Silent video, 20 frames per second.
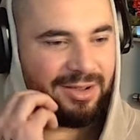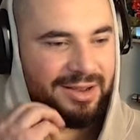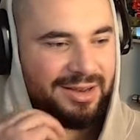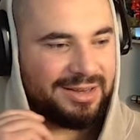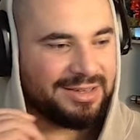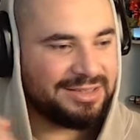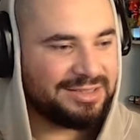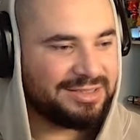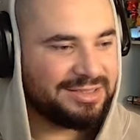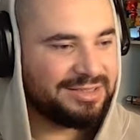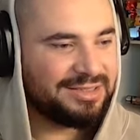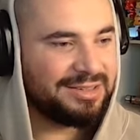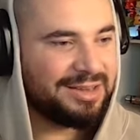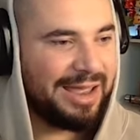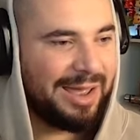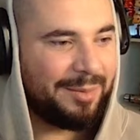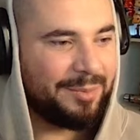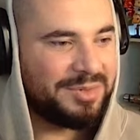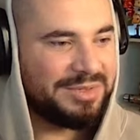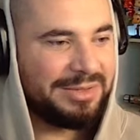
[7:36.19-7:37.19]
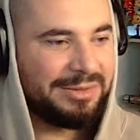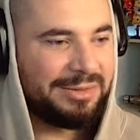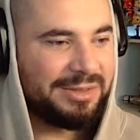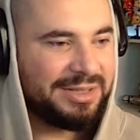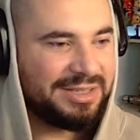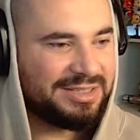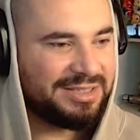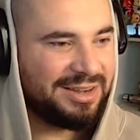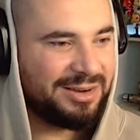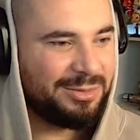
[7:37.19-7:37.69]
I just
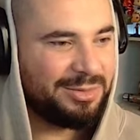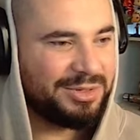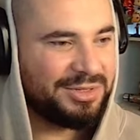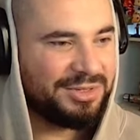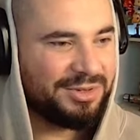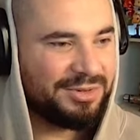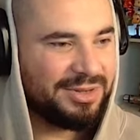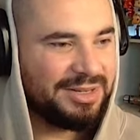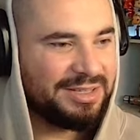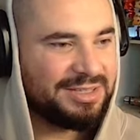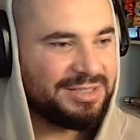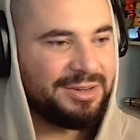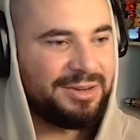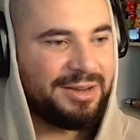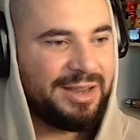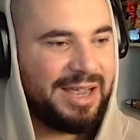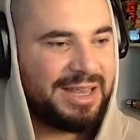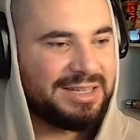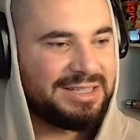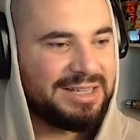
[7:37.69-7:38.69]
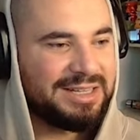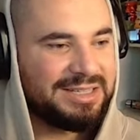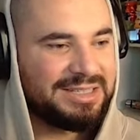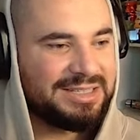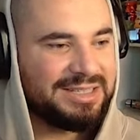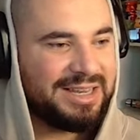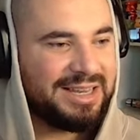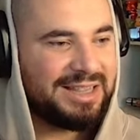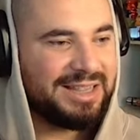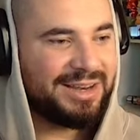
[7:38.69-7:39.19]
absolutely suck with shotguns. So as you can
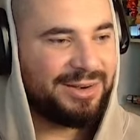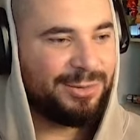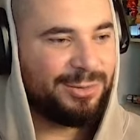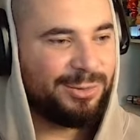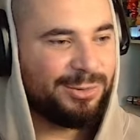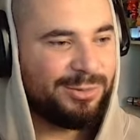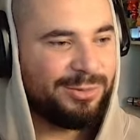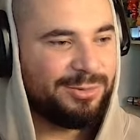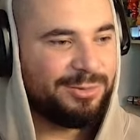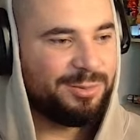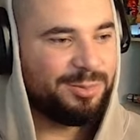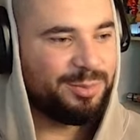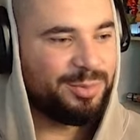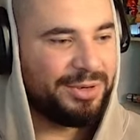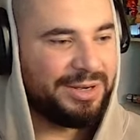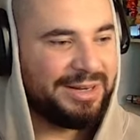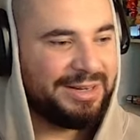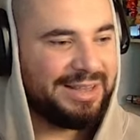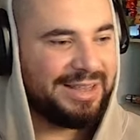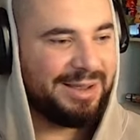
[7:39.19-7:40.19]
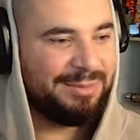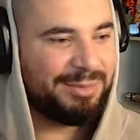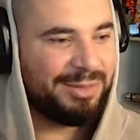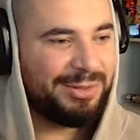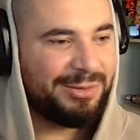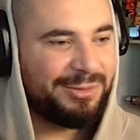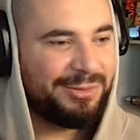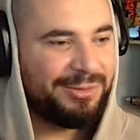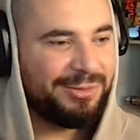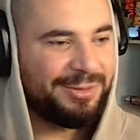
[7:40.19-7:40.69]
see, they're all pretty damn
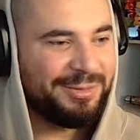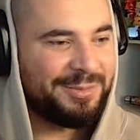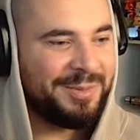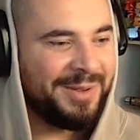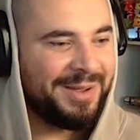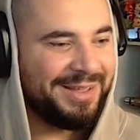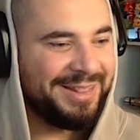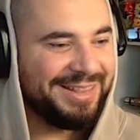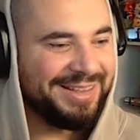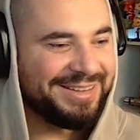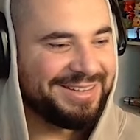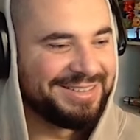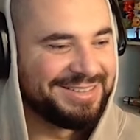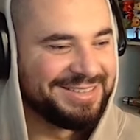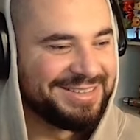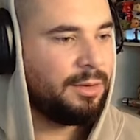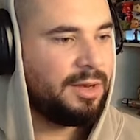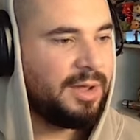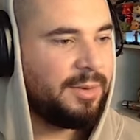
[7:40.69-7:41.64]
low on my list.